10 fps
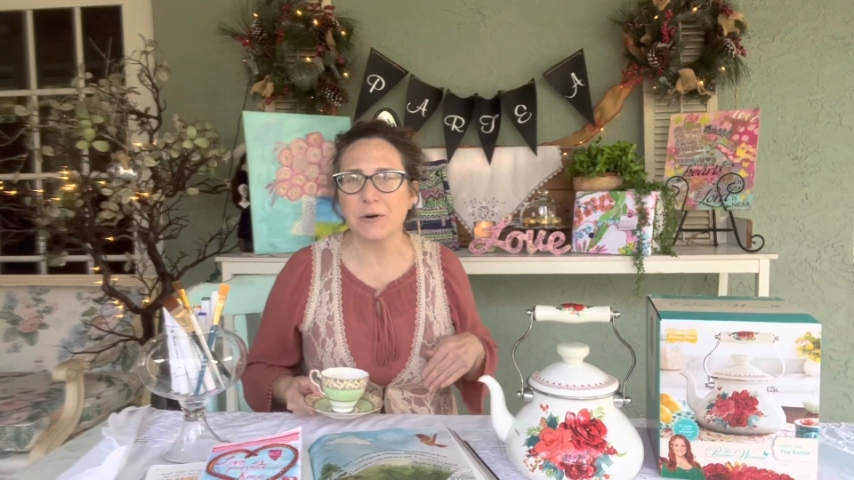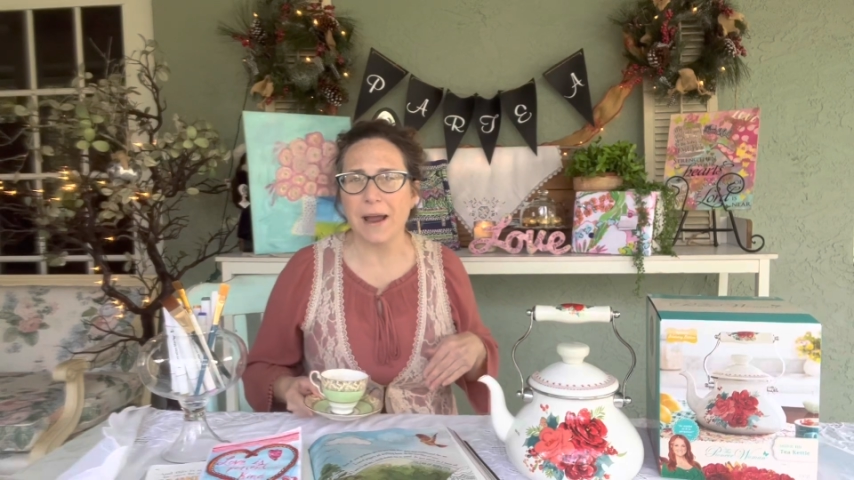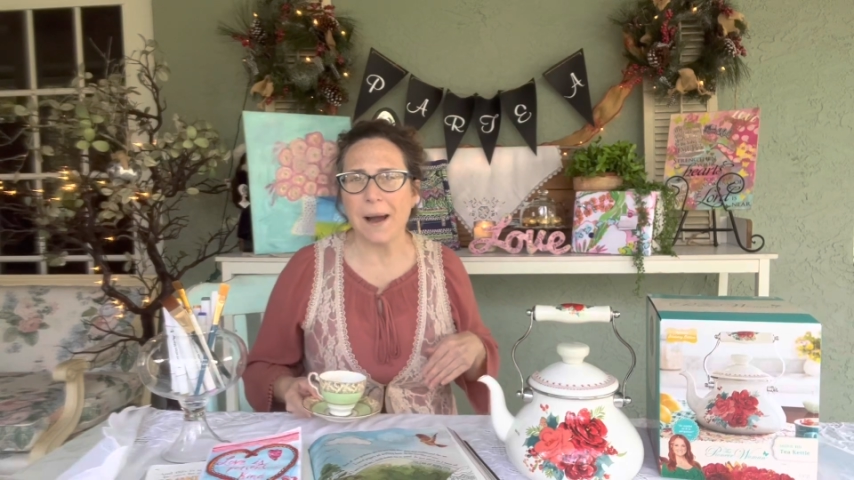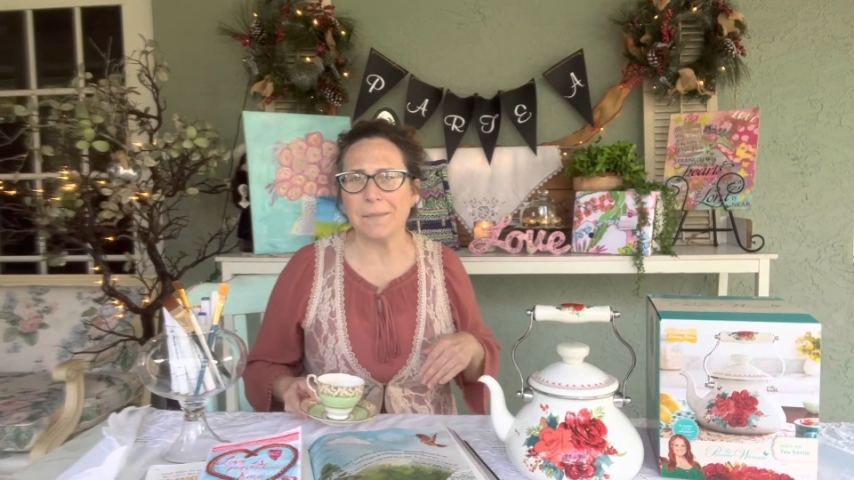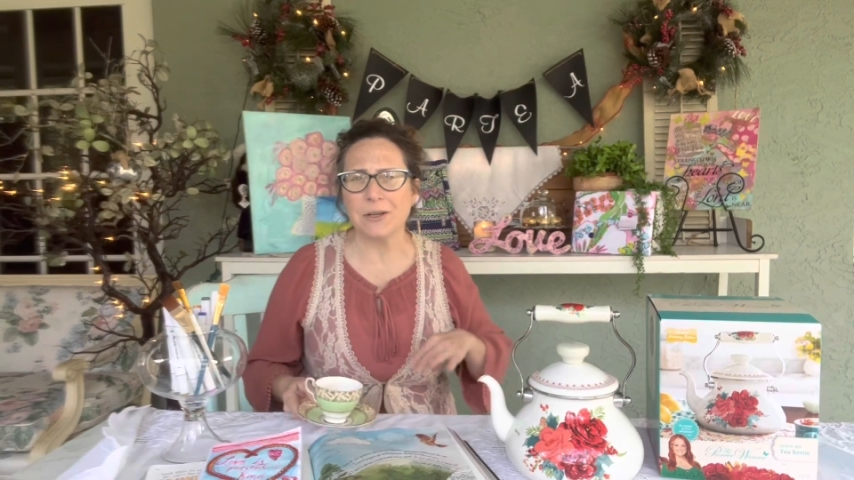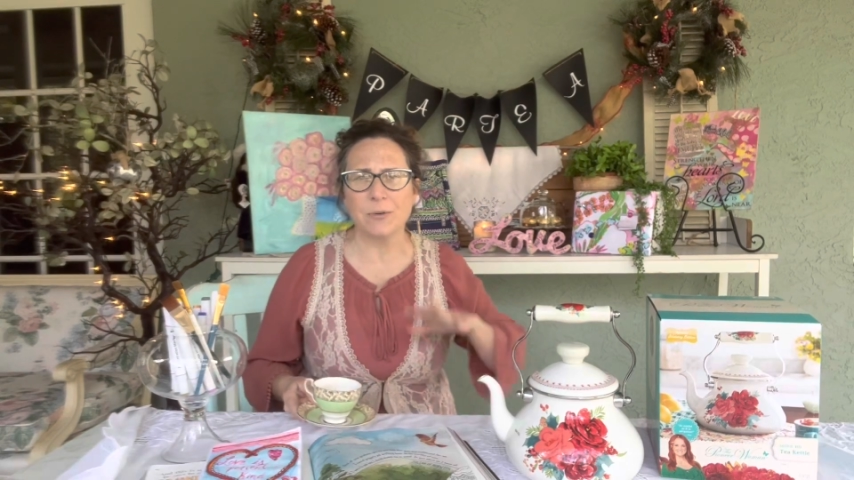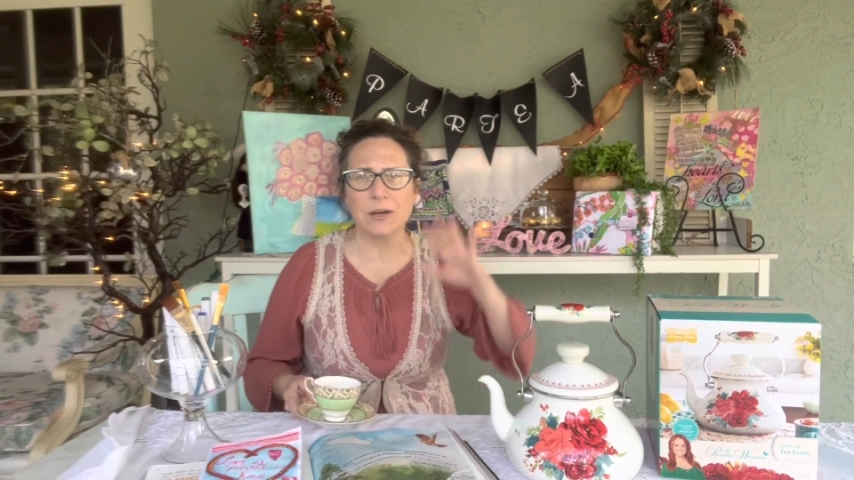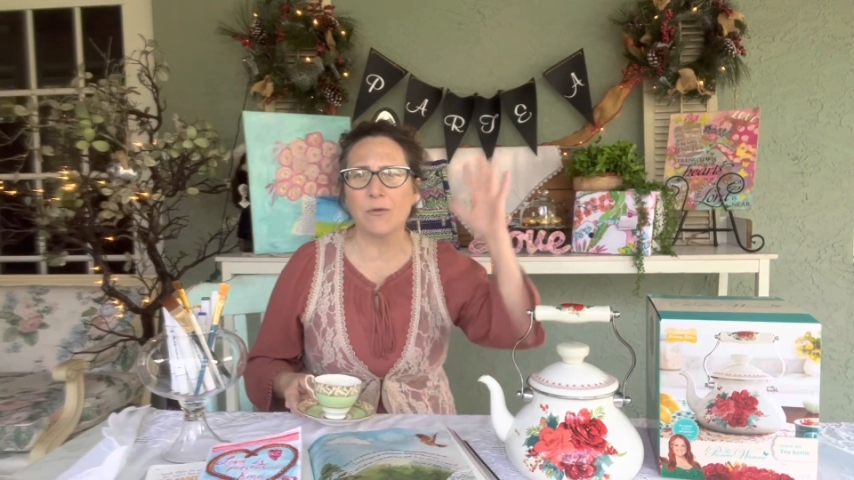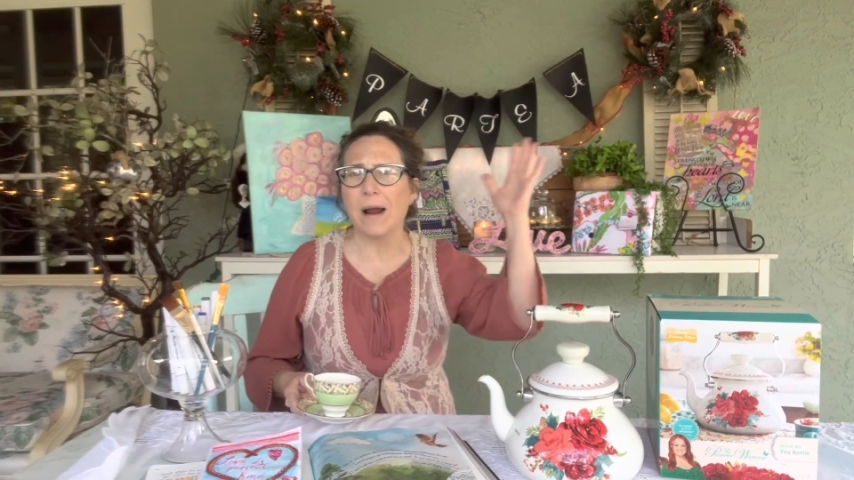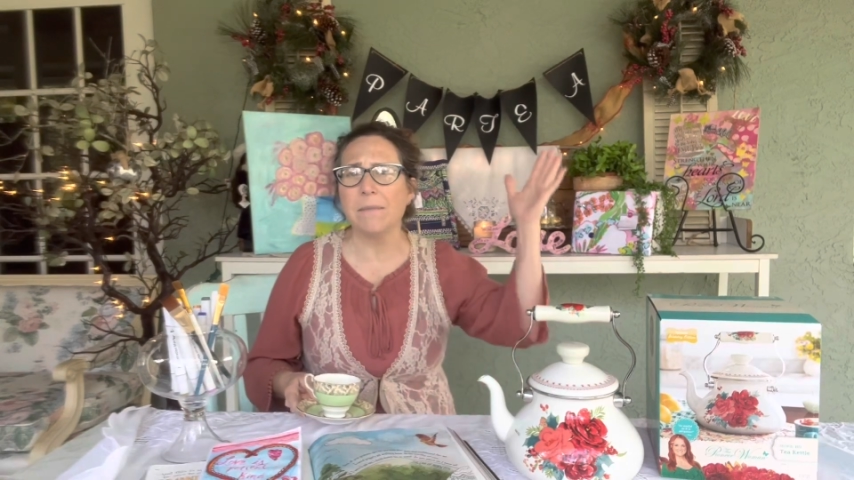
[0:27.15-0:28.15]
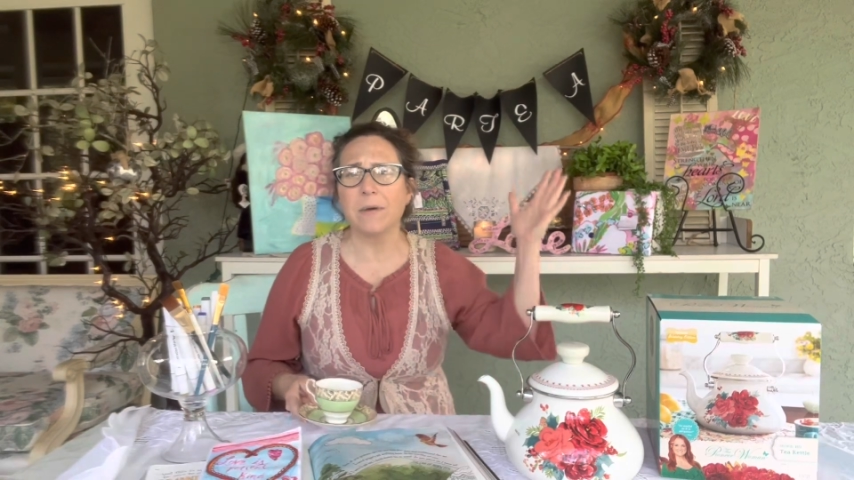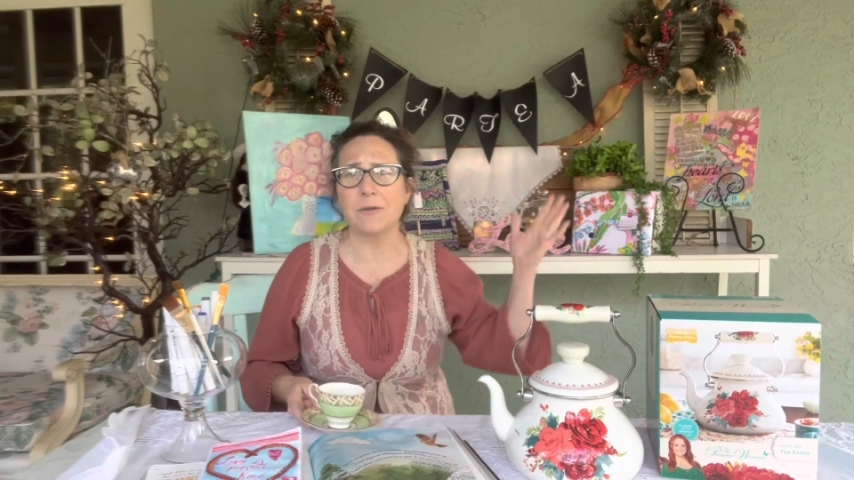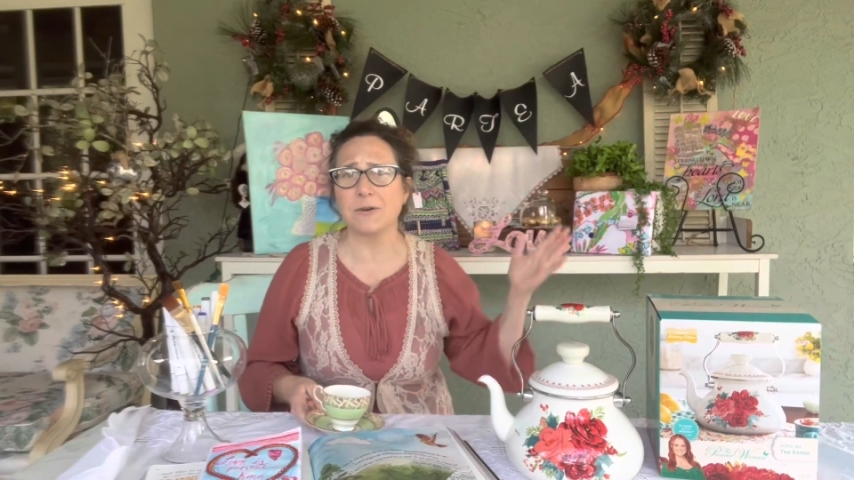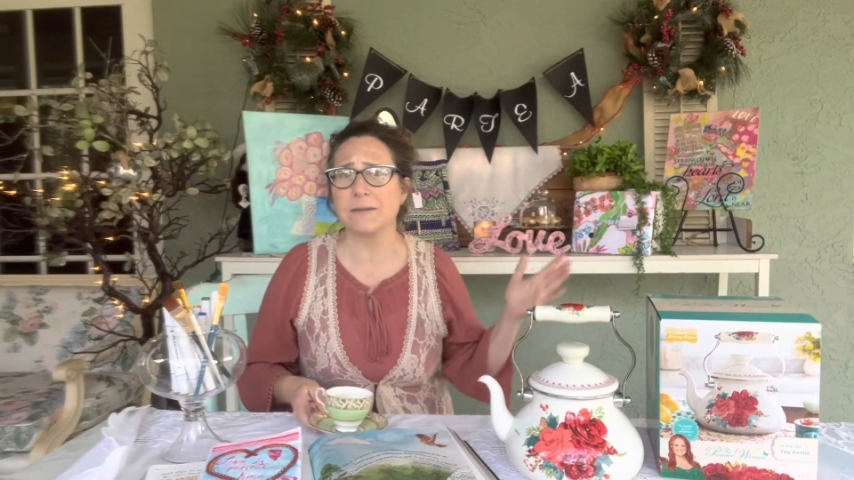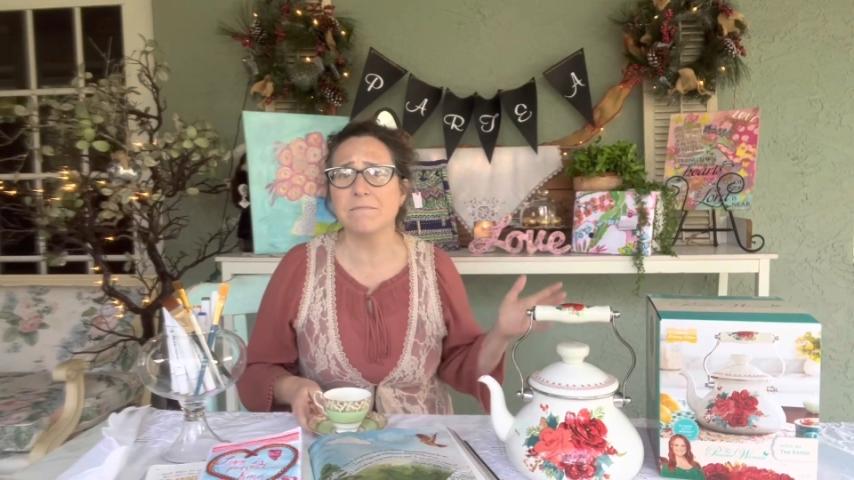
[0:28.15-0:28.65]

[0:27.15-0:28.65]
gap between grandmothers,